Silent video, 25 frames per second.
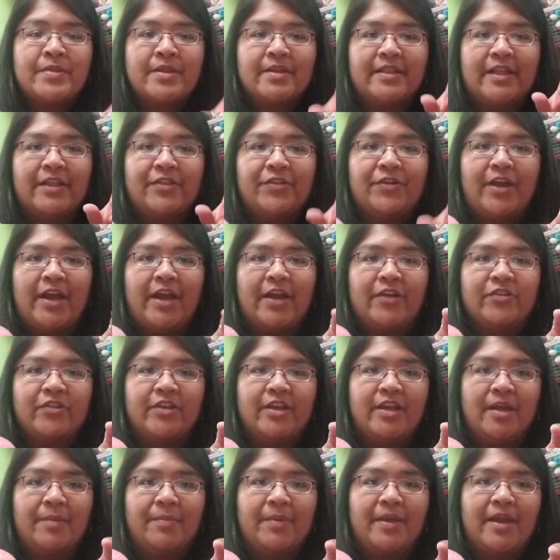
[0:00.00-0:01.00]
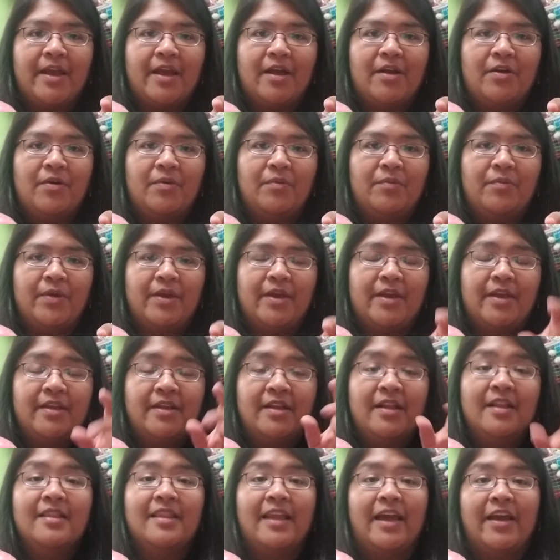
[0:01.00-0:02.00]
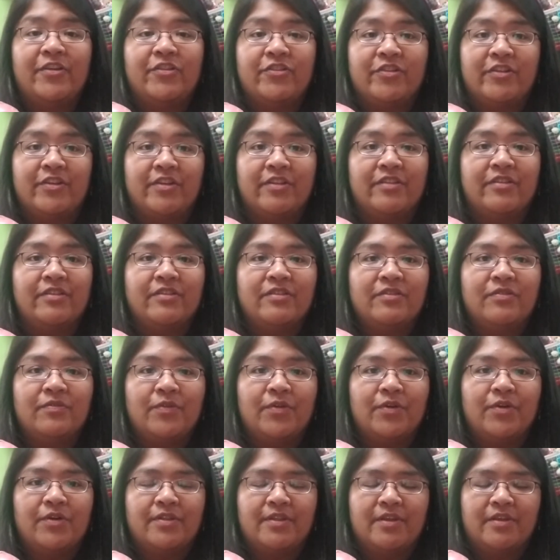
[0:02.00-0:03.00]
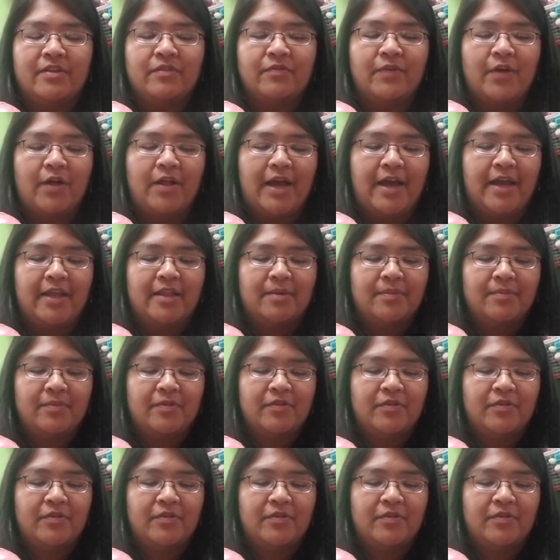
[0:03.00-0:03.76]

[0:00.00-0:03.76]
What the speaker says: that they're actually coming out with collections for these fall items.